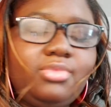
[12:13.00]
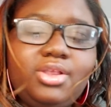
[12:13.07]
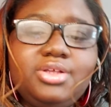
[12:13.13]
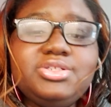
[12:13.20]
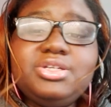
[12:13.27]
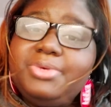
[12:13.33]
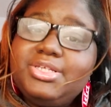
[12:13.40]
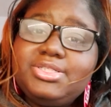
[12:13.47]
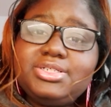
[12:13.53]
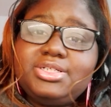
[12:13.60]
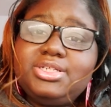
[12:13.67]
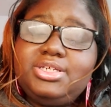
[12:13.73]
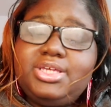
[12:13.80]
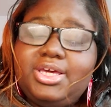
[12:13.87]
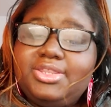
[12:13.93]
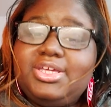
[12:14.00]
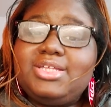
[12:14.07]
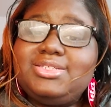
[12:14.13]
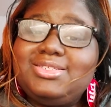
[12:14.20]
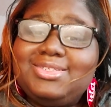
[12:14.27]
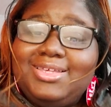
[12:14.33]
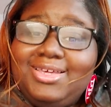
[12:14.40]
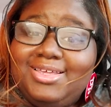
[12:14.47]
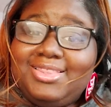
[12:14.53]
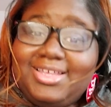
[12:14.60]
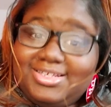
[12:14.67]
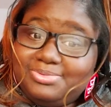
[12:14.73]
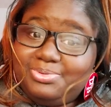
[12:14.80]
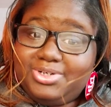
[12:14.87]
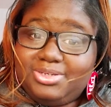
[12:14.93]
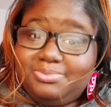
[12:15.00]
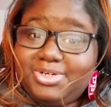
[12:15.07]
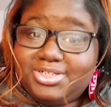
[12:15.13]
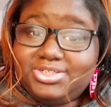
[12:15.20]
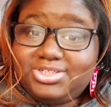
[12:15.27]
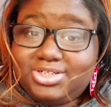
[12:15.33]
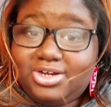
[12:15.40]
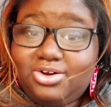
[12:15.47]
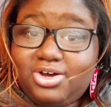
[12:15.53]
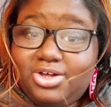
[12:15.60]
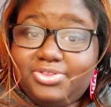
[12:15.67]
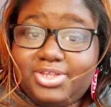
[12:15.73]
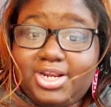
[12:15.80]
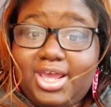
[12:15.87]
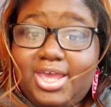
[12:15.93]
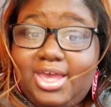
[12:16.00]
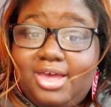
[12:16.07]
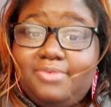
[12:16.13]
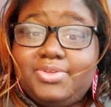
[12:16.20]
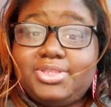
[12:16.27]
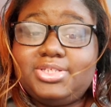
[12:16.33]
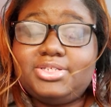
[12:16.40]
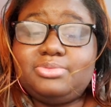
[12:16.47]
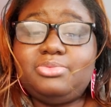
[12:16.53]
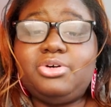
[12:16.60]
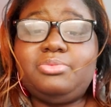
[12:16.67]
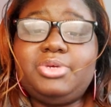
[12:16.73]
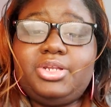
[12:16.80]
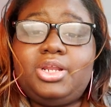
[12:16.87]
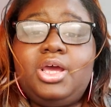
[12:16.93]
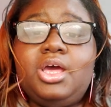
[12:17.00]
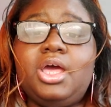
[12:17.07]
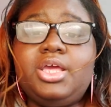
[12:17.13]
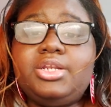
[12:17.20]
So basically, yeah, that's pretty much all that I have at this moment.